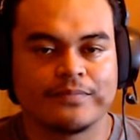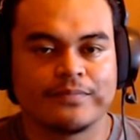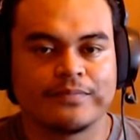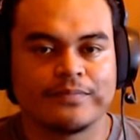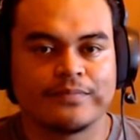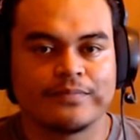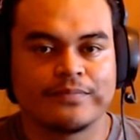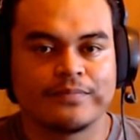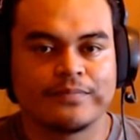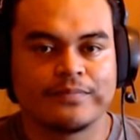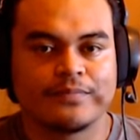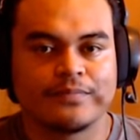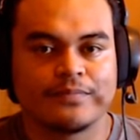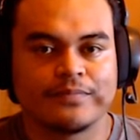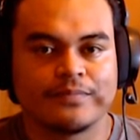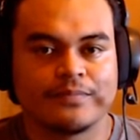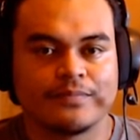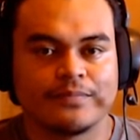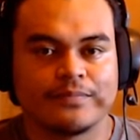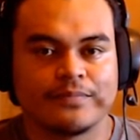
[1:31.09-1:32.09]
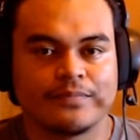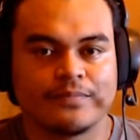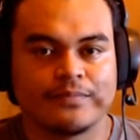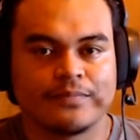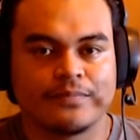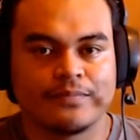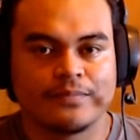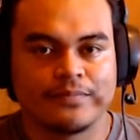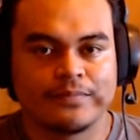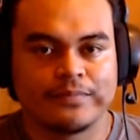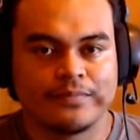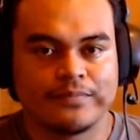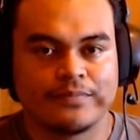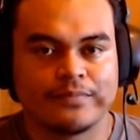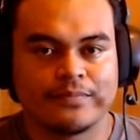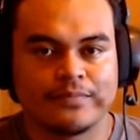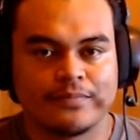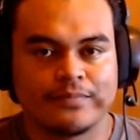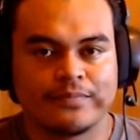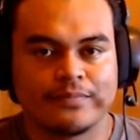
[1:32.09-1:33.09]

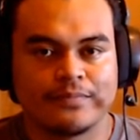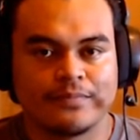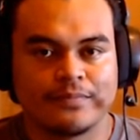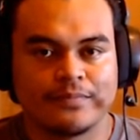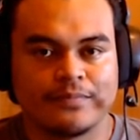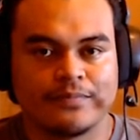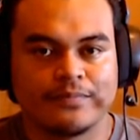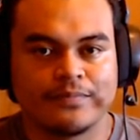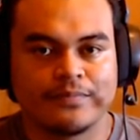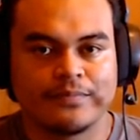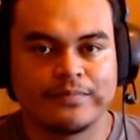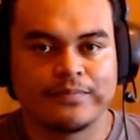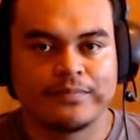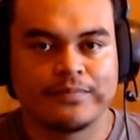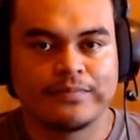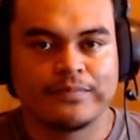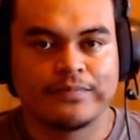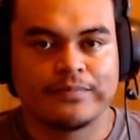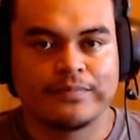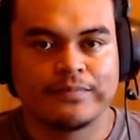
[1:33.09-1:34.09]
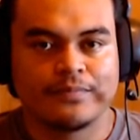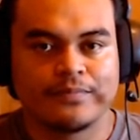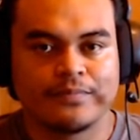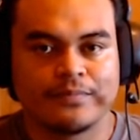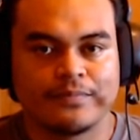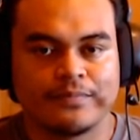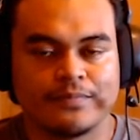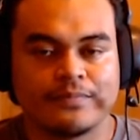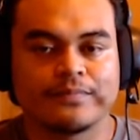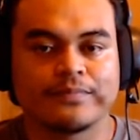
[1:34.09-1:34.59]
[no speech]